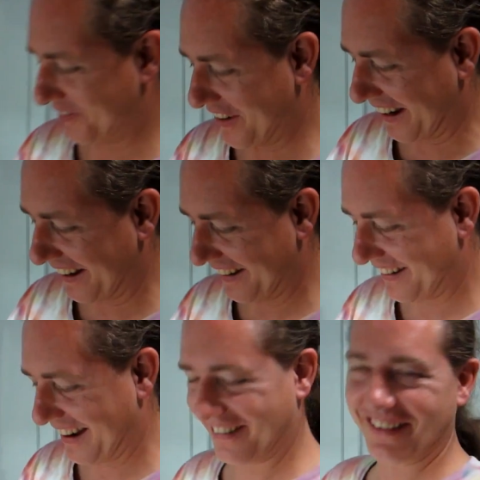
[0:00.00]
fucking
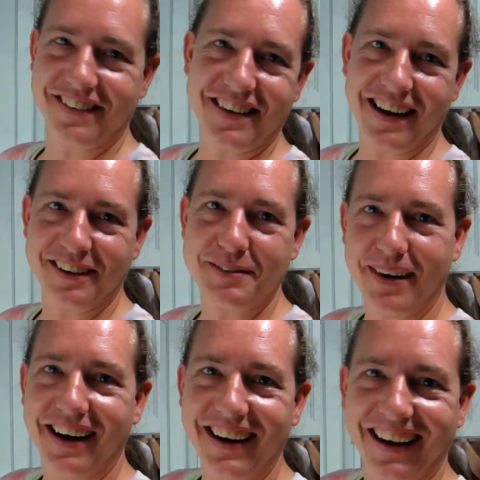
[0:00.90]
utensils cost
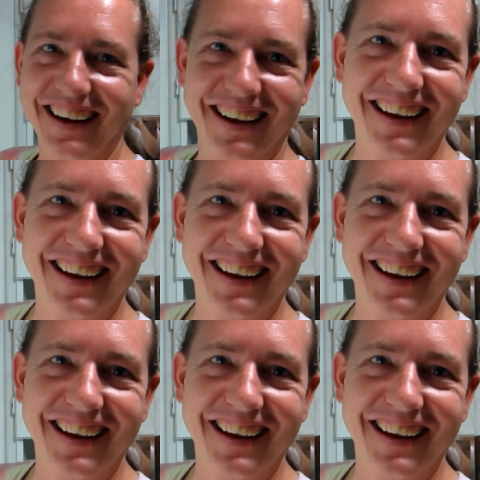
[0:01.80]
money.